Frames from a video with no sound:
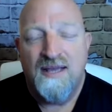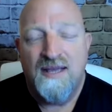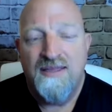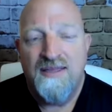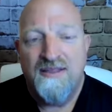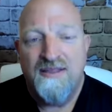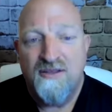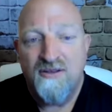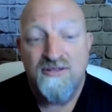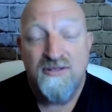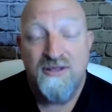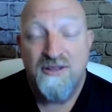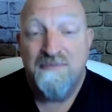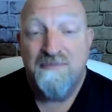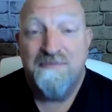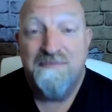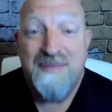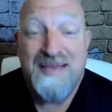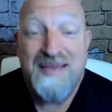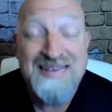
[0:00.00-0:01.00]
I think those are the
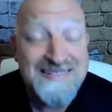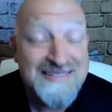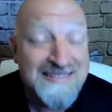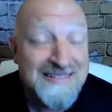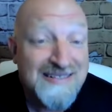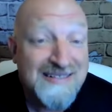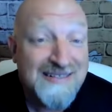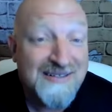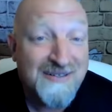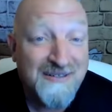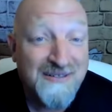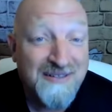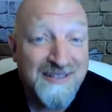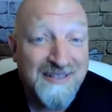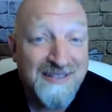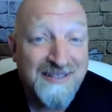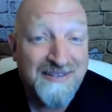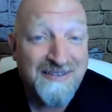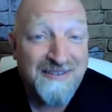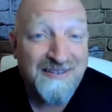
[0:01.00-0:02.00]
basic,
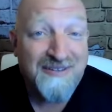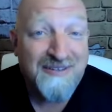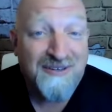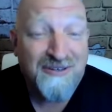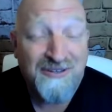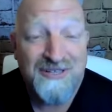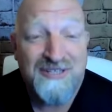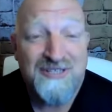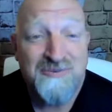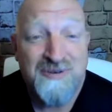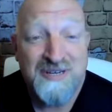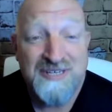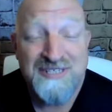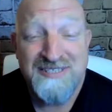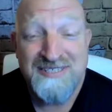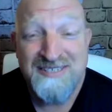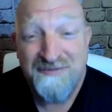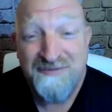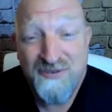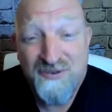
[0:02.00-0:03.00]
the, the earliest
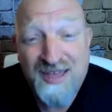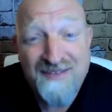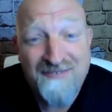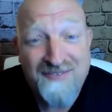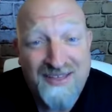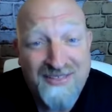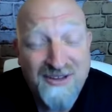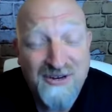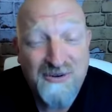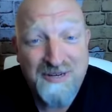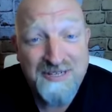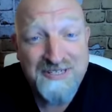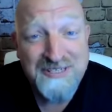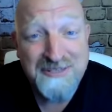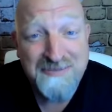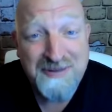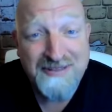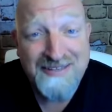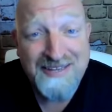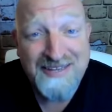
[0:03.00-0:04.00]
questions. If you have other
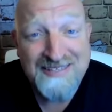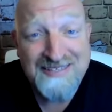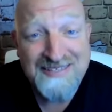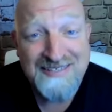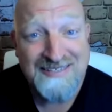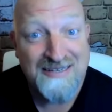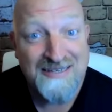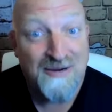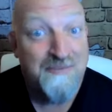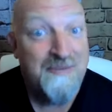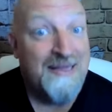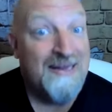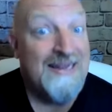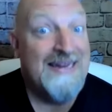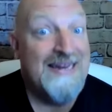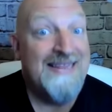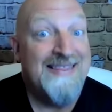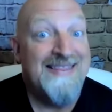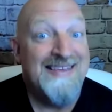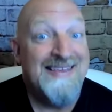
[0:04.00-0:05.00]
questions about the SAT or about
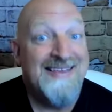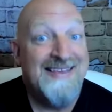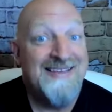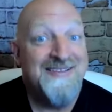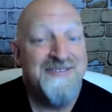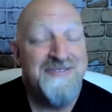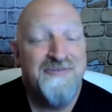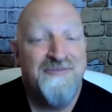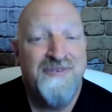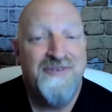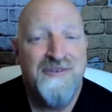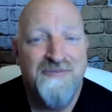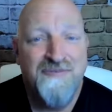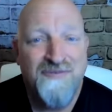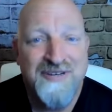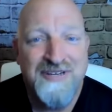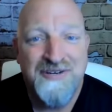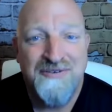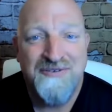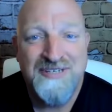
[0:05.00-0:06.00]
anything else, feel
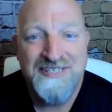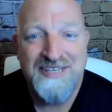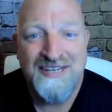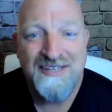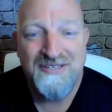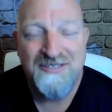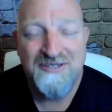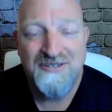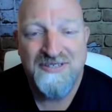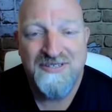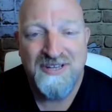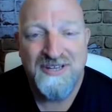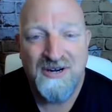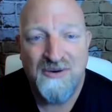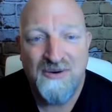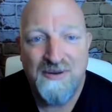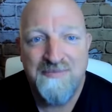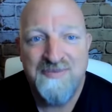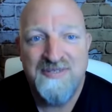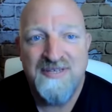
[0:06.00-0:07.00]
free to reach out to us on
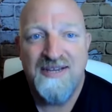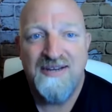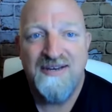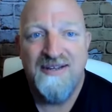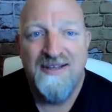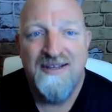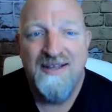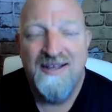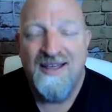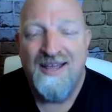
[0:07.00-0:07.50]
our website.